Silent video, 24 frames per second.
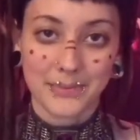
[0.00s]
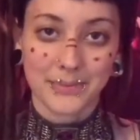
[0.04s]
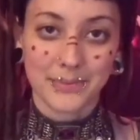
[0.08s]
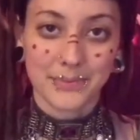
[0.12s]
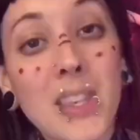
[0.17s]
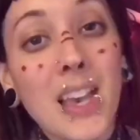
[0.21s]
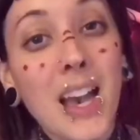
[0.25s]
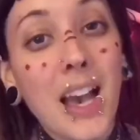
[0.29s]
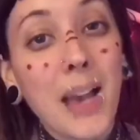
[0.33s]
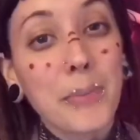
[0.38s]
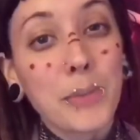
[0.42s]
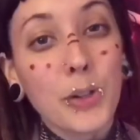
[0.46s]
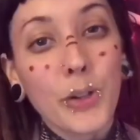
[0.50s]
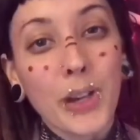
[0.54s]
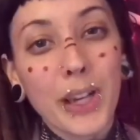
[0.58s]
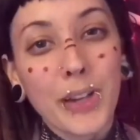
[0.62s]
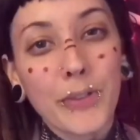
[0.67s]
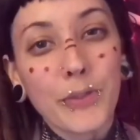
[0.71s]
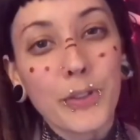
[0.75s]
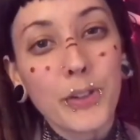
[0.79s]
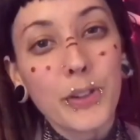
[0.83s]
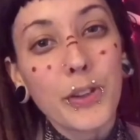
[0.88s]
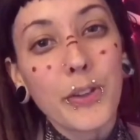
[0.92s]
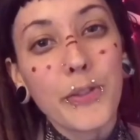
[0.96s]
I'm
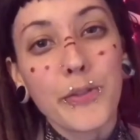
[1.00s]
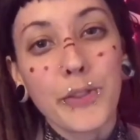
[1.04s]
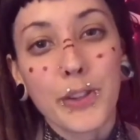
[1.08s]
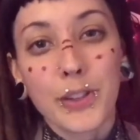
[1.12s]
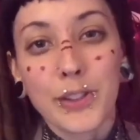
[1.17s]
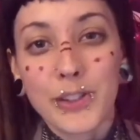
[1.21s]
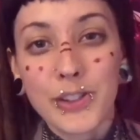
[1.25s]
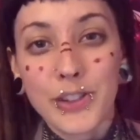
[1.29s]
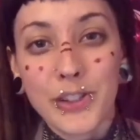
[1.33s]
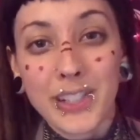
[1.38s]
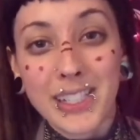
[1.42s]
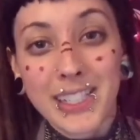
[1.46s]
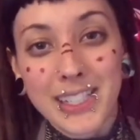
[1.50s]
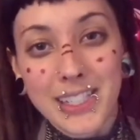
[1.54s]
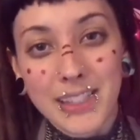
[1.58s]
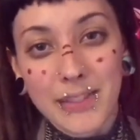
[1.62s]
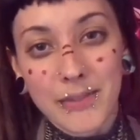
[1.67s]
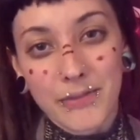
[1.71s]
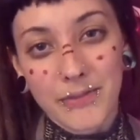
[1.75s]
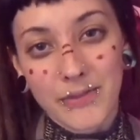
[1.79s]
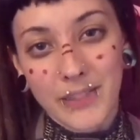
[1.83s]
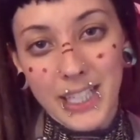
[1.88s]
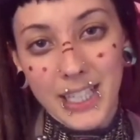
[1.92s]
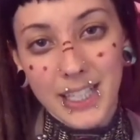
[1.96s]
grateful the future
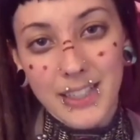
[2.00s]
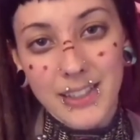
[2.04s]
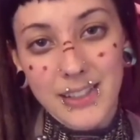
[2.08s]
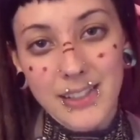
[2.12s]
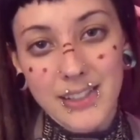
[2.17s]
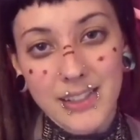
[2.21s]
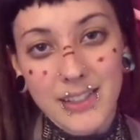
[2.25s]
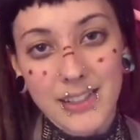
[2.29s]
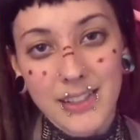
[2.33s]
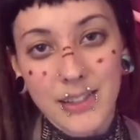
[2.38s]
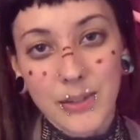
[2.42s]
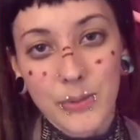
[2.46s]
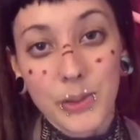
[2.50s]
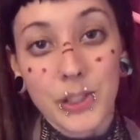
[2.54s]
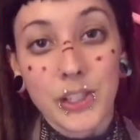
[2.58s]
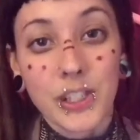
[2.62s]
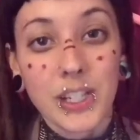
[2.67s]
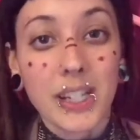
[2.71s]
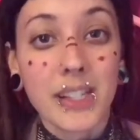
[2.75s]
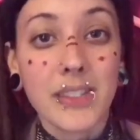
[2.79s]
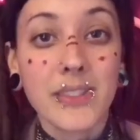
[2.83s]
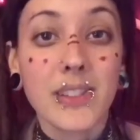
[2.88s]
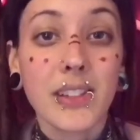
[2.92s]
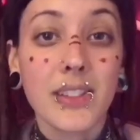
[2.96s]
isn't fixed,
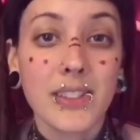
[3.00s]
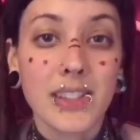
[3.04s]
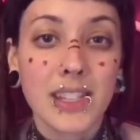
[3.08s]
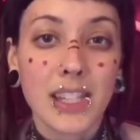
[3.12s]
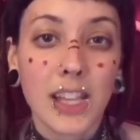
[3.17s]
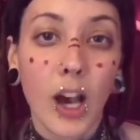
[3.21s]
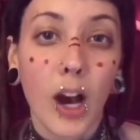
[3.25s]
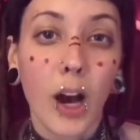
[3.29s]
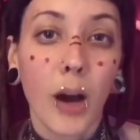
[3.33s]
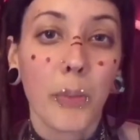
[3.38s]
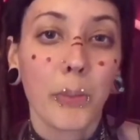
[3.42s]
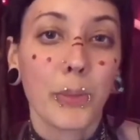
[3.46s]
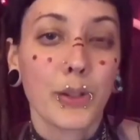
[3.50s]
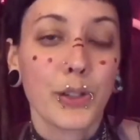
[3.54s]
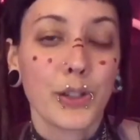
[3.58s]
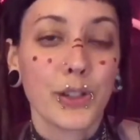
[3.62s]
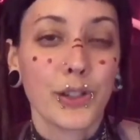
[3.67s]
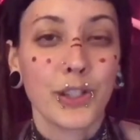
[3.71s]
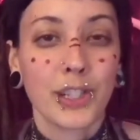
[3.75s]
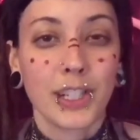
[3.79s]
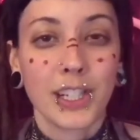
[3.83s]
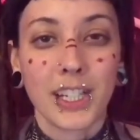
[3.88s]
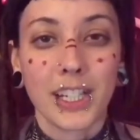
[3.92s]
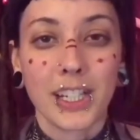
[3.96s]
which gives us the
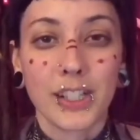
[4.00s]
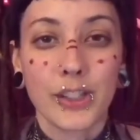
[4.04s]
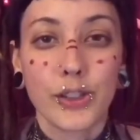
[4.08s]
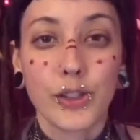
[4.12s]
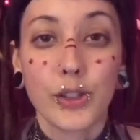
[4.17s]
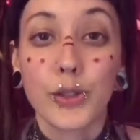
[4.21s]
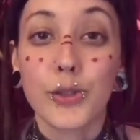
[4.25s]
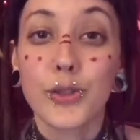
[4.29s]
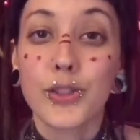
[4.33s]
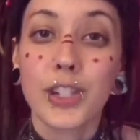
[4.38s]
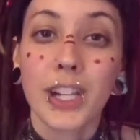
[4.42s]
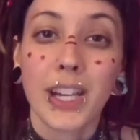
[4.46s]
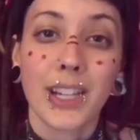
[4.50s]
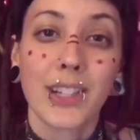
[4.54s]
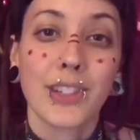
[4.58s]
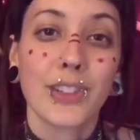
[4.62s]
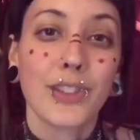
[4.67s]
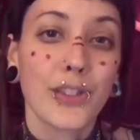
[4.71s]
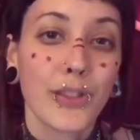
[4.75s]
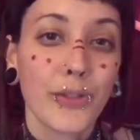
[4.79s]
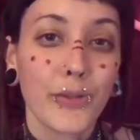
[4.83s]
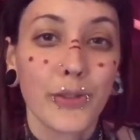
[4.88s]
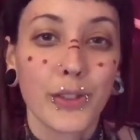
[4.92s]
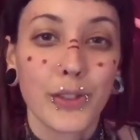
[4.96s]
opportunity to
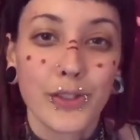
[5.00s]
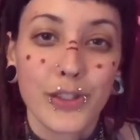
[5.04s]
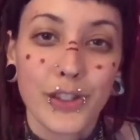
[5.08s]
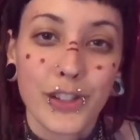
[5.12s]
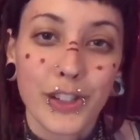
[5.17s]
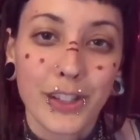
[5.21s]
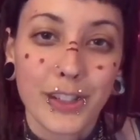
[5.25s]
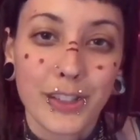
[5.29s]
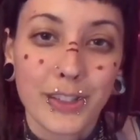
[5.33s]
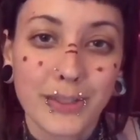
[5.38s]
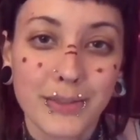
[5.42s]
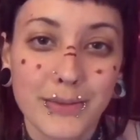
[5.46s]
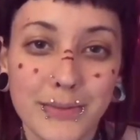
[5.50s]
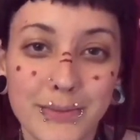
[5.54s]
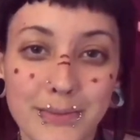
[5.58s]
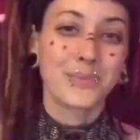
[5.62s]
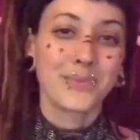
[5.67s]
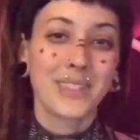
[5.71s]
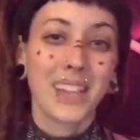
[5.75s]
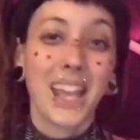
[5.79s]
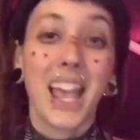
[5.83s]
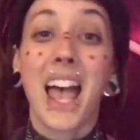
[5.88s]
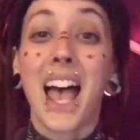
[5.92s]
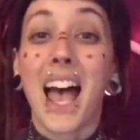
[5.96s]
change the future.
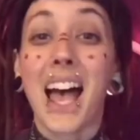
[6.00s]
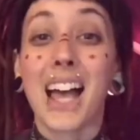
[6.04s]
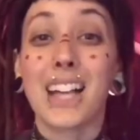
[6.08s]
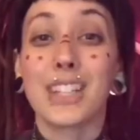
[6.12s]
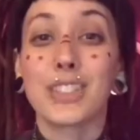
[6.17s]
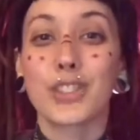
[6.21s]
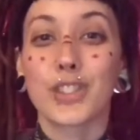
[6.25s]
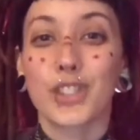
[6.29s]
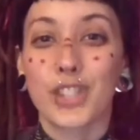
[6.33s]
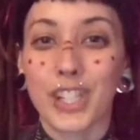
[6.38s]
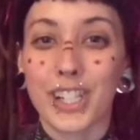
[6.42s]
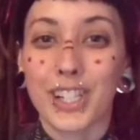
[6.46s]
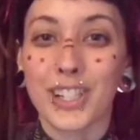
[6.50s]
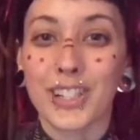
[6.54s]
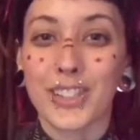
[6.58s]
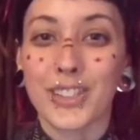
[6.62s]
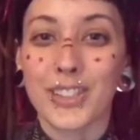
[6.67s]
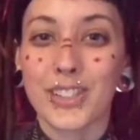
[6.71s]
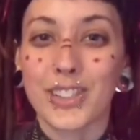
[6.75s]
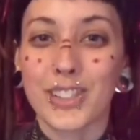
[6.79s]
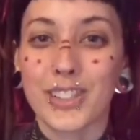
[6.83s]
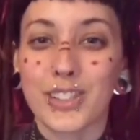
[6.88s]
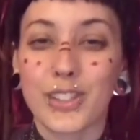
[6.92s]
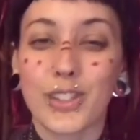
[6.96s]
And
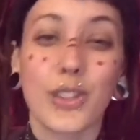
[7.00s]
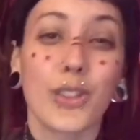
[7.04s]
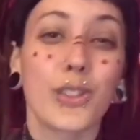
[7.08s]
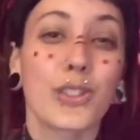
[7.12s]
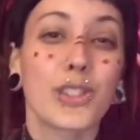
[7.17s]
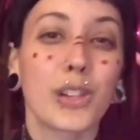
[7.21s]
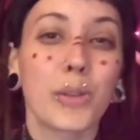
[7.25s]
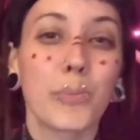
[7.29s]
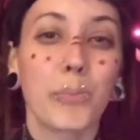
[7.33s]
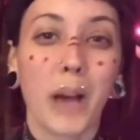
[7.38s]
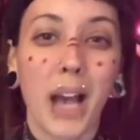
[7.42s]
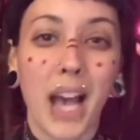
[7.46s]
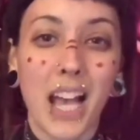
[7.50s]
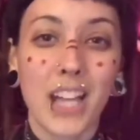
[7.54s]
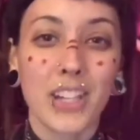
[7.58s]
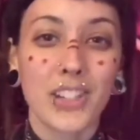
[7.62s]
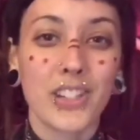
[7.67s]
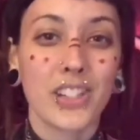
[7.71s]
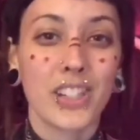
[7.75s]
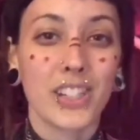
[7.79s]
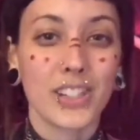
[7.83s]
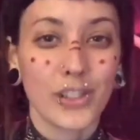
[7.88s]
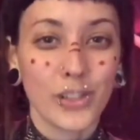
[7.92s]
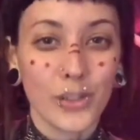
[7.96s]
cheers to those
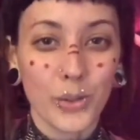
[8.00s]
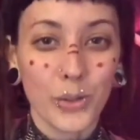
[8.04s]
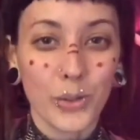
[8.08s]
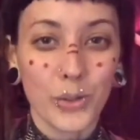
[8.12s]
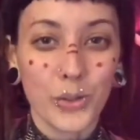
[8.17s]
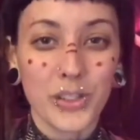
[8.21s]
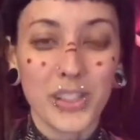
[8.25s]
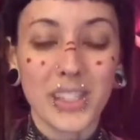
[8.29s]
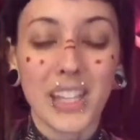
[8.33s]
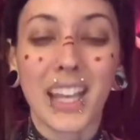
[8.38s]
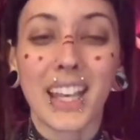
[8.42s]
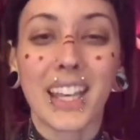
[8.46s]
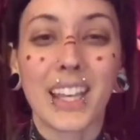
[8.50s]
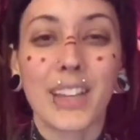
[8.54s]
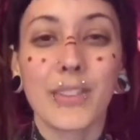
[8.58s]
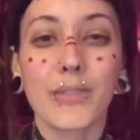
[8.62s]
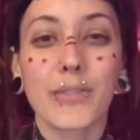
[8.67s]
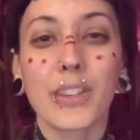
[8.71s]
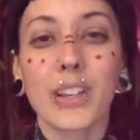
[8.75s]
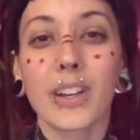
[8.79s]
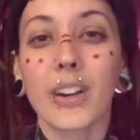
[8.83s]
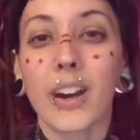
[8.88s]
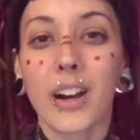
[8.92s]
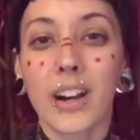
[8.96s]
compassionate souls that
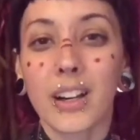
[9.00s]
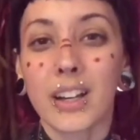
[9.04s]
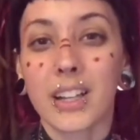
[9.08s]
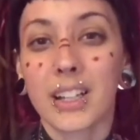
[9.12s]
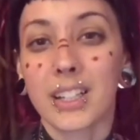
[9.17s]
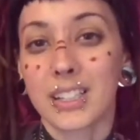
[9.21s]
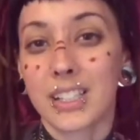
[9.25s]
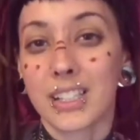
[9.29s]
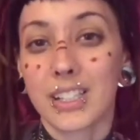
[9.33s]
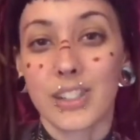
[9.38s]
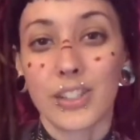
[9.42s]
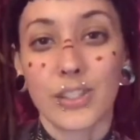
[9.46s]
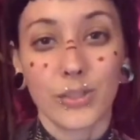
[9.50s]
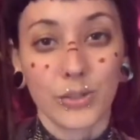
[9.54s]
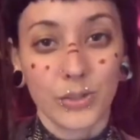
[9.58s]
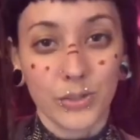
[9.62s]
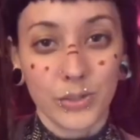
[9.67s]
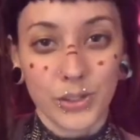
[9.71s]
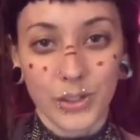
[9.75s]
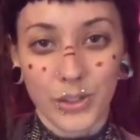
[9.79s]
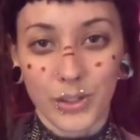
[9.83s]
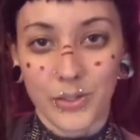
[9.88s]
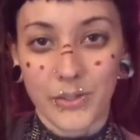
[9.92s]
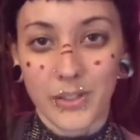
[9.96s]
give their
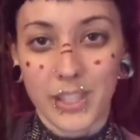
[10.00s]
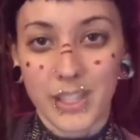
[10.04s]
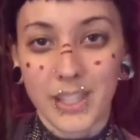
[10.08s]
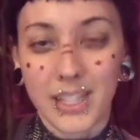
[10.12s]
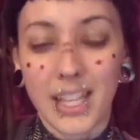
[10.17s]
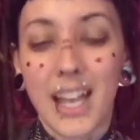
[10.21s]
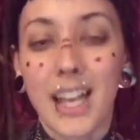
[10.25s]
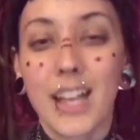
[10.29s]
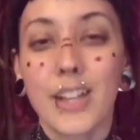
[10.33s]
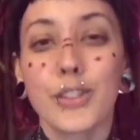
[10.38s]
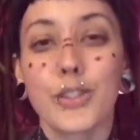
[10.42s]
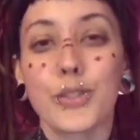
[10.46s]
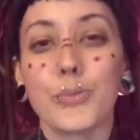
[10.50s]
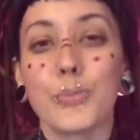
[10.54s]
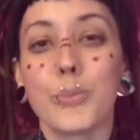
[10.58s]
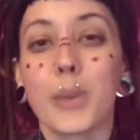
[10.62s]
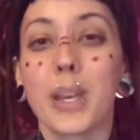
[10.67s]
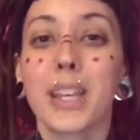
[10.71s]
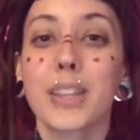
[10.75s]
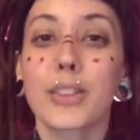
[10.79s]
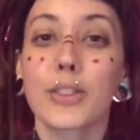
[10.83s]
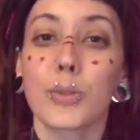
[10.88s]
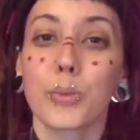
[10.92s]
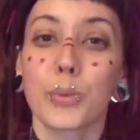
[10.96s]
unconditional service to
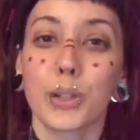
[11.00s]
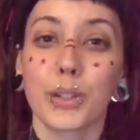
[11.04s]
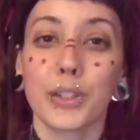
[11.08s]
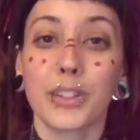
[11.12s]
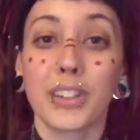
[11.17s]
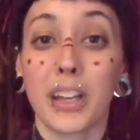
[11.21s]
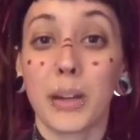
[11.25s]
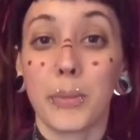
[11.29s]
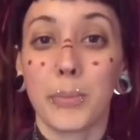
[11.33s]
make the world a